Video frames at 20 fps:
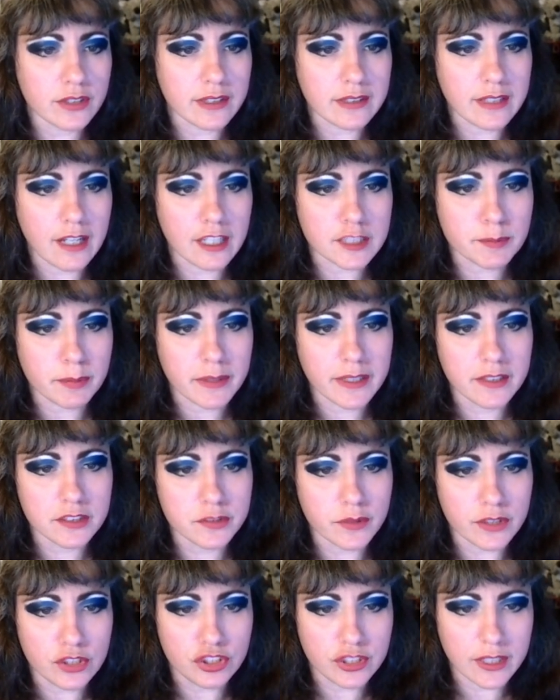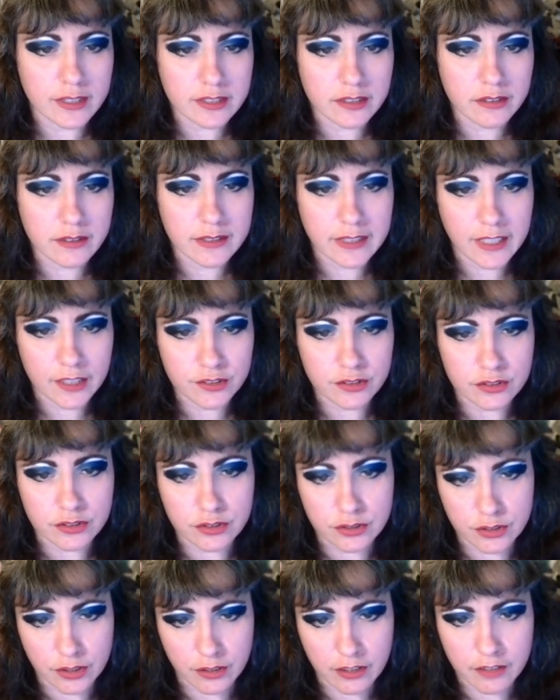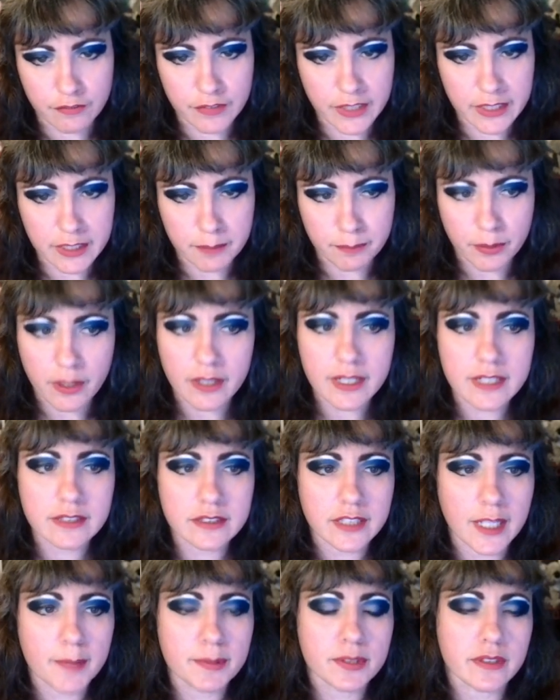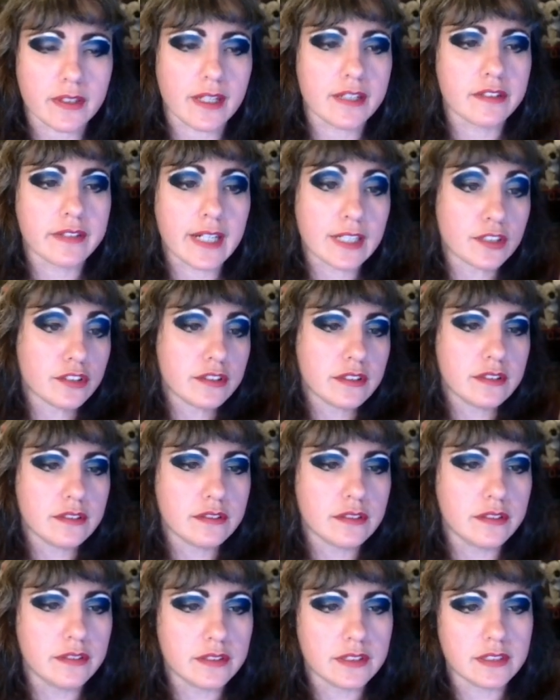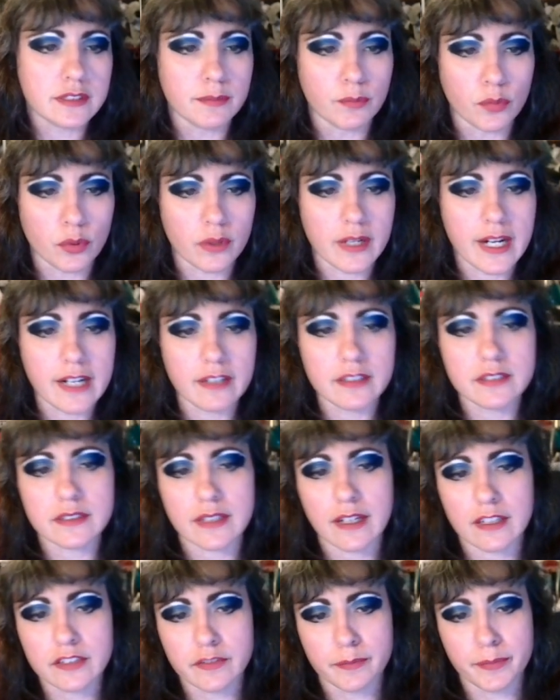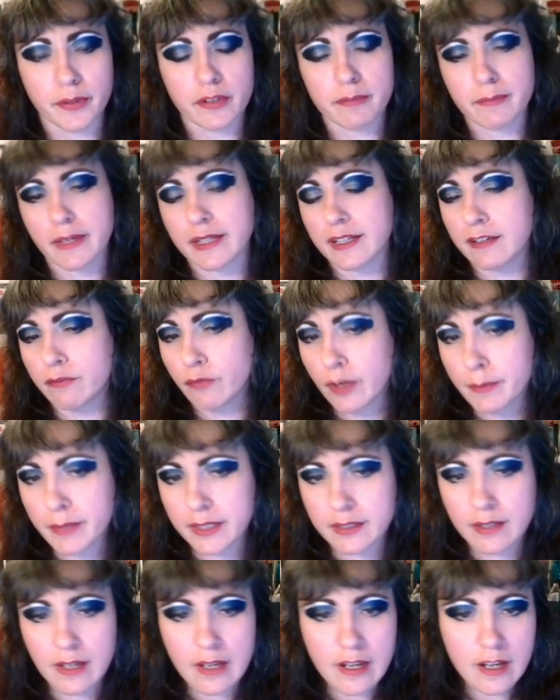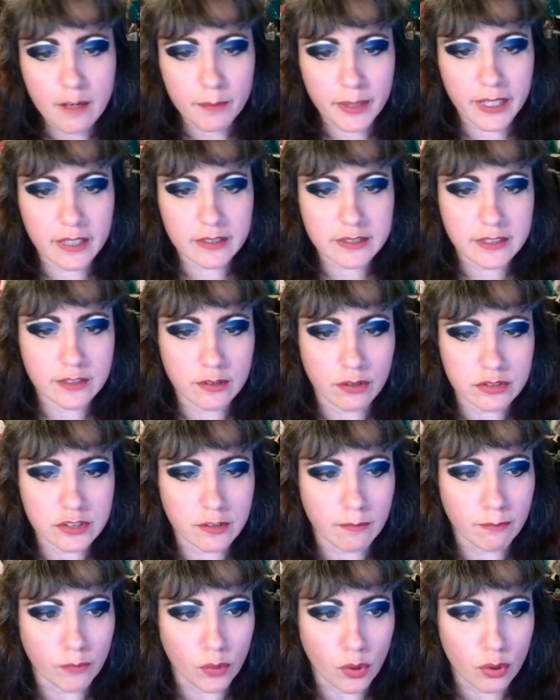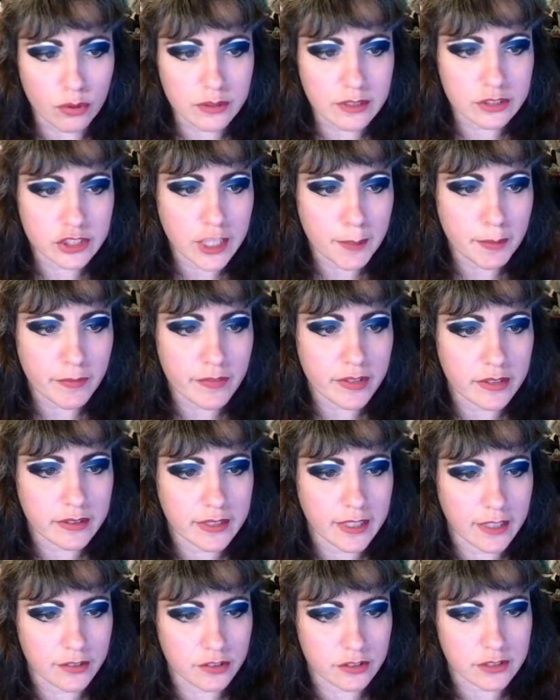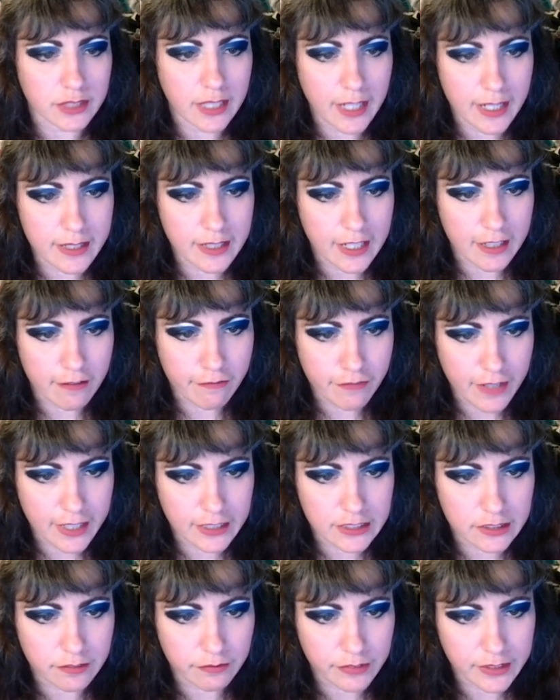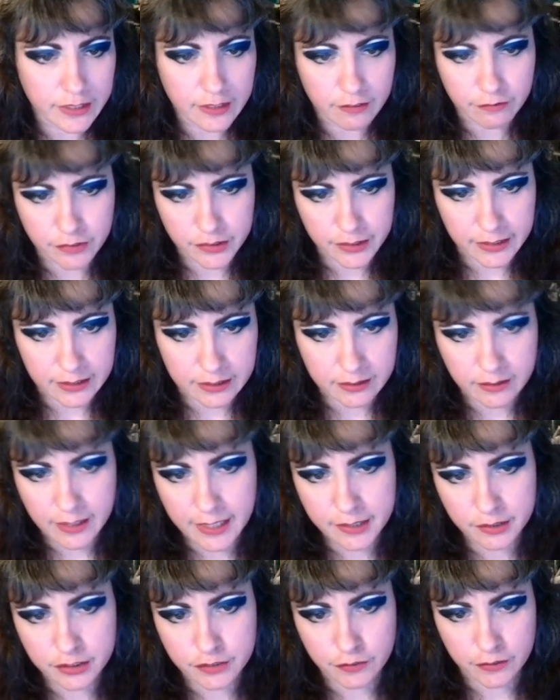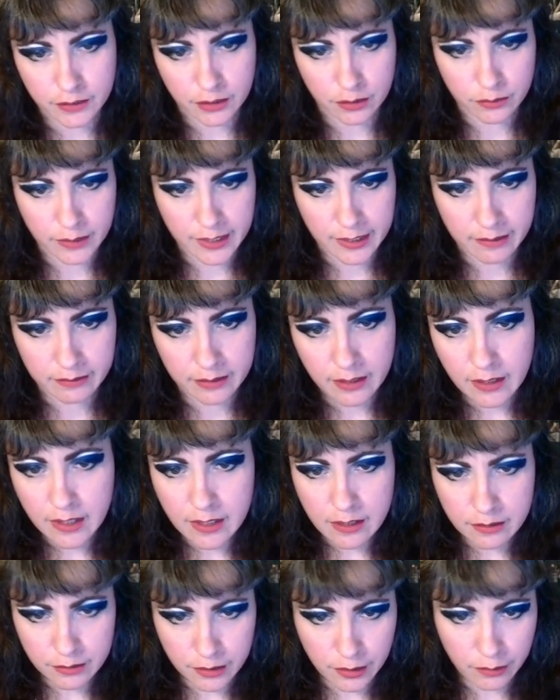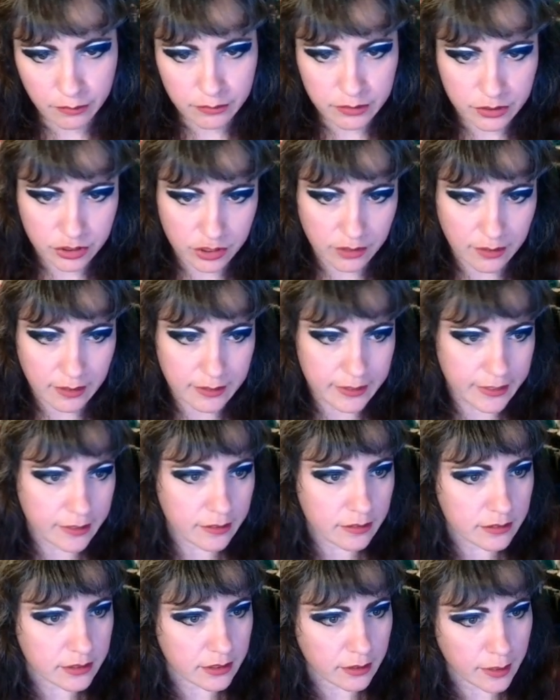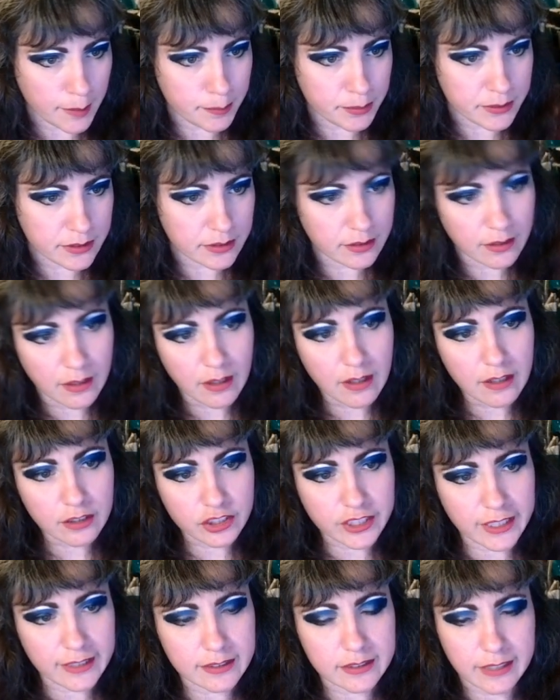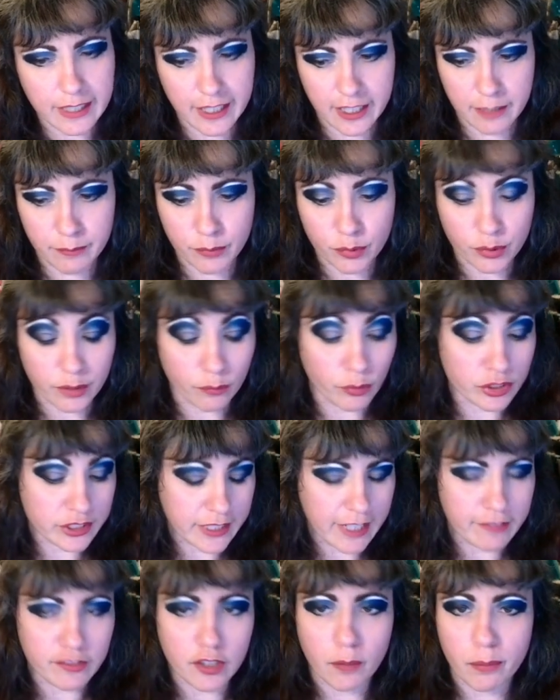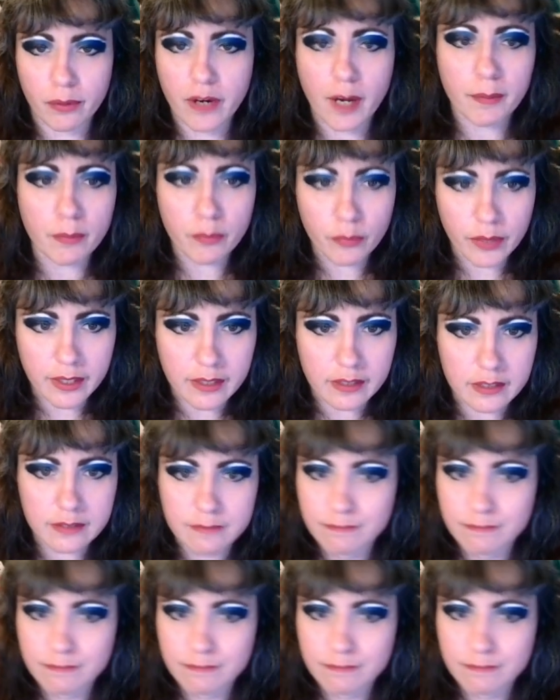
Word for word: allows players to adjust their character's girth via the body type slider and introduces more hairstyles for both men and women. Players can also mold the shape of their character's head and face via various sliders for the crown, nose, jaw, ears, lips, cheeks, and more, which I have no problem with.